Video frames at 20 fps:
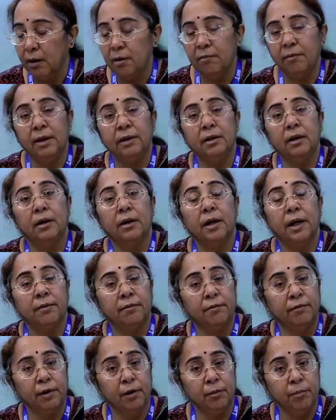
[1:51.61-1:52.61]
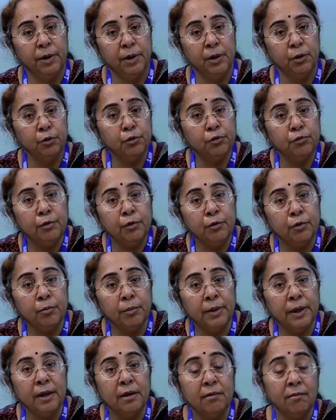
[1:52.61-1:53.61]
whether it will be useful to
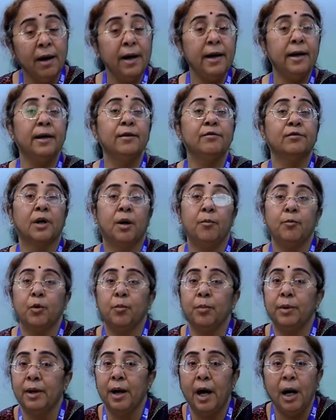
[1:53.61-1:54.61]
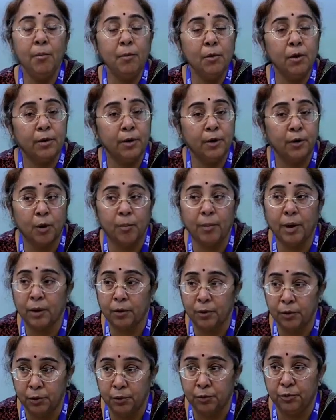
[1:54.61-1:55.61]
me, why it has come to me, I am not a
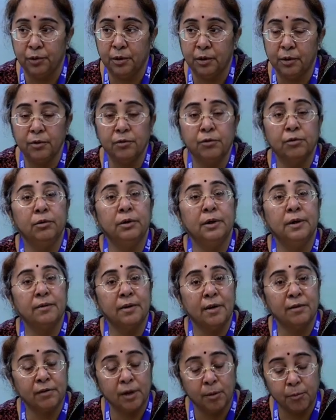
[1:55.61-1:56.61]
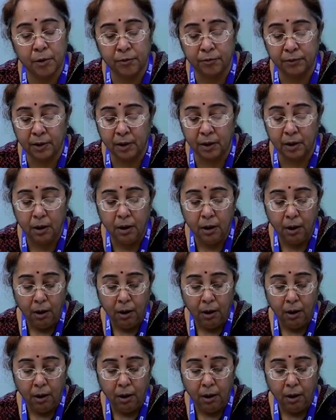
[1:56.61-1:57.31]
tobacco user. So, these are some of the